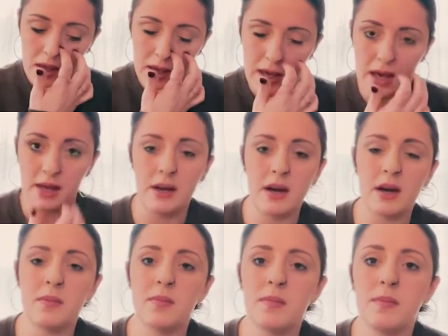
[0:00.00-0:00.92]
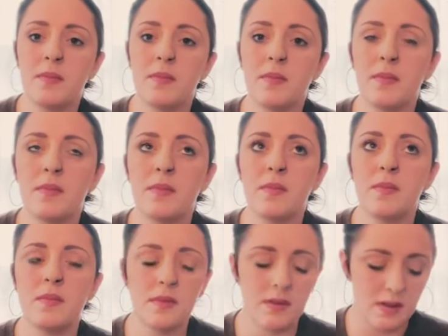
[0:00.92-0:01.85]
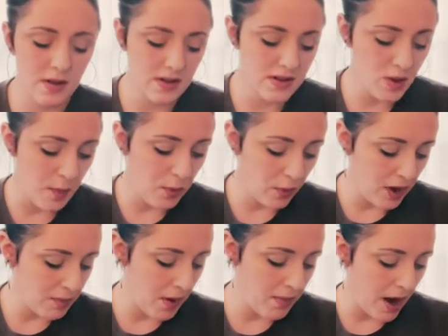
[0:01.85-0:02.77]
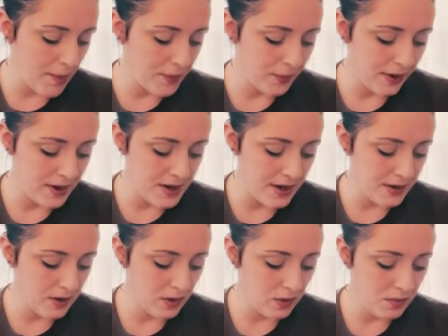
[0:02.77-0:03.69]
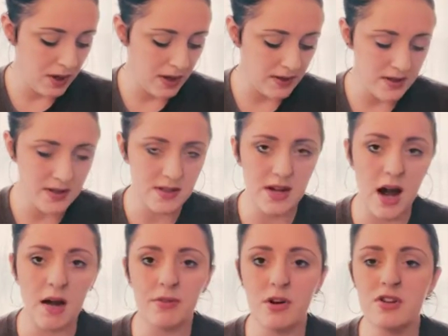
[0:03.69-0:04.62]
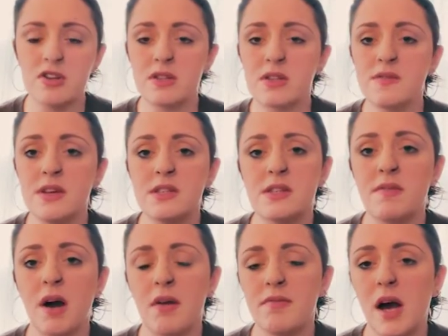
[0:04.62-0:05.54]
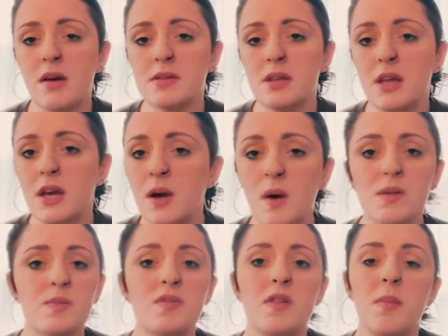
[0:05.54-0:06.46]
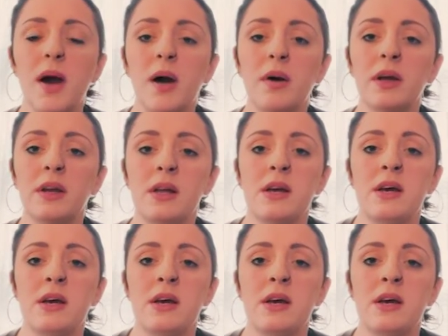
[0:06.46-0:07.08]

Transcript: And so I pulled out my Bible when I got home, and this is after Jesus feeds the 5,000. He goes up to the mountain.